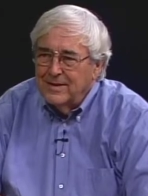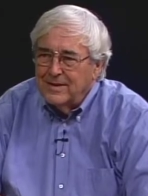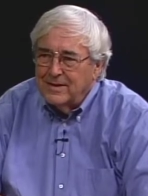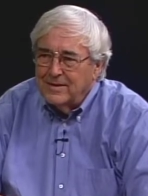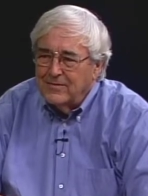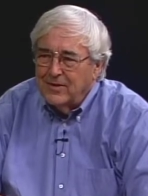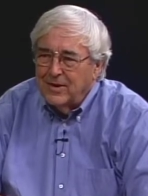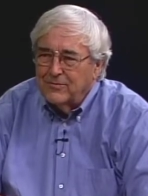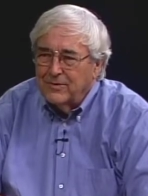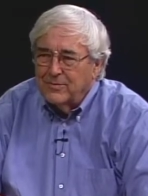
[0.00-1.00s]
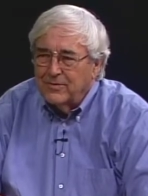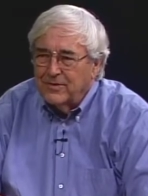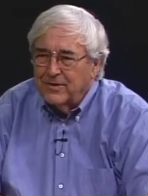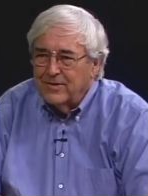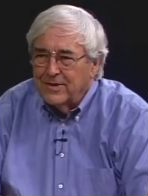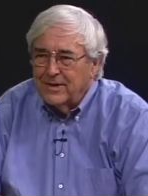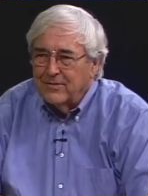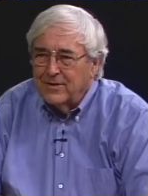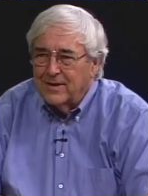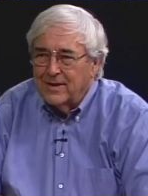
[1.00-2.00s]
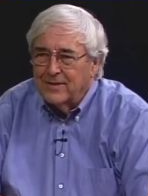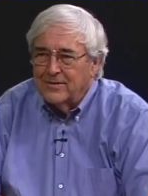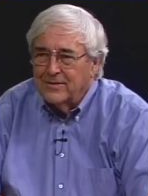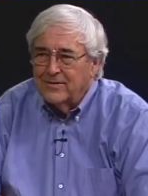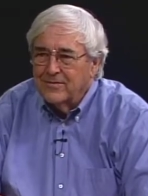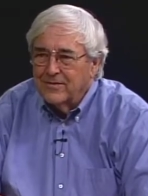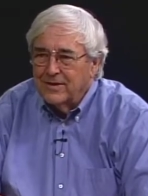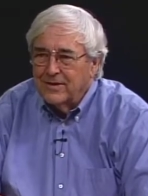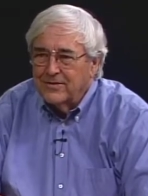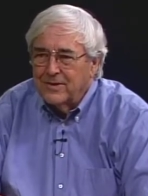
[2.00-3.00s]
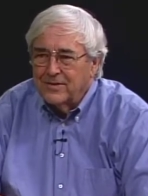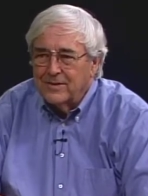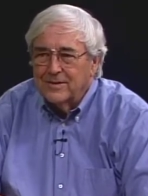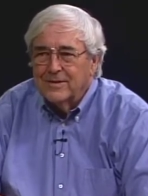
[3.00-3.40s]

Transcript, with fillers: uh, involved with preserving the Everglades and various other.